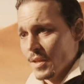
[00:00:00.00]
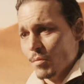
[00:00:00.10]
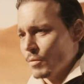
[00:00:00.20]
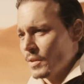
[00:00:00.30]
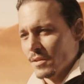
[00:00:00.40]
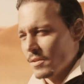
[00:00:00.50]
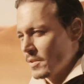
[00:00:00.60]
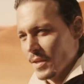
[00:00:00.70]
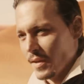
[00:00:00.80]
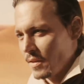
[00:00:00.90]
They won't get
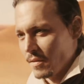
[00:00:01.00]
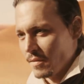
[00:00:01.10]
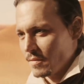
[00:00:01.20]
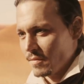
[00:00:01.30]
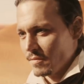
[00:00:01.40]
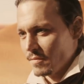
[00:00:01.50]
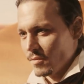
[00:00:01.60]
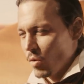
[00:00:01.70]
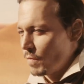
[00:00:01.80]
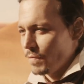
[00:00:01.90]
sick
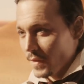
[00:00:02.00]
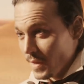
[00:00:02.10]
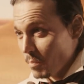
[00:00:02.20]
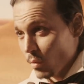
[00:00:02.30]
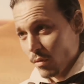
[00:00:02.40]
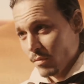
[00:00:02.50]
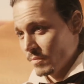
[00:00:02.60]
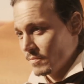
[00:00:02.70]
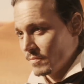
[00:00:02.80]
or feeble.